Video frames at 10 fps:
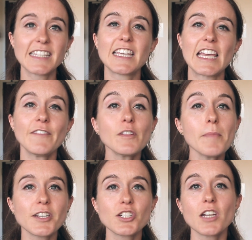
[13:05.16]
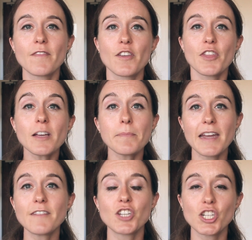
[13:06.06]
is the inflammation of the thick
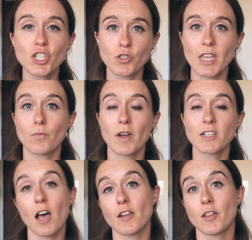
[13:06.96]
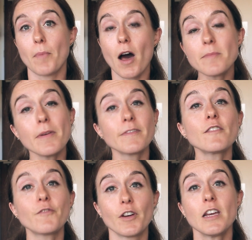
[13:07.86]
band of tissue that runs on the bottom of your
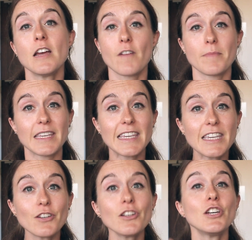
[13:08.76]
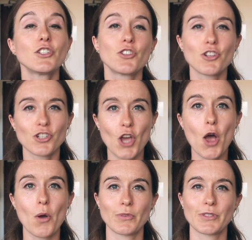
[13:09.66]
foot from the heel to your
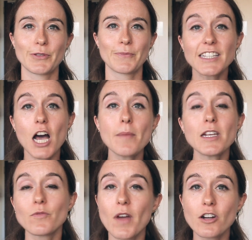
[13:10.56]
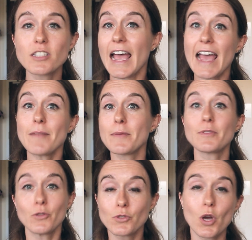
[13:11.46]
toes. It's common in runners and
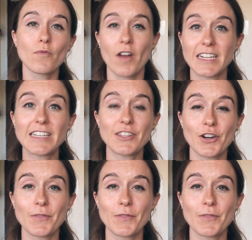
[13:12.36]
people who don't run either.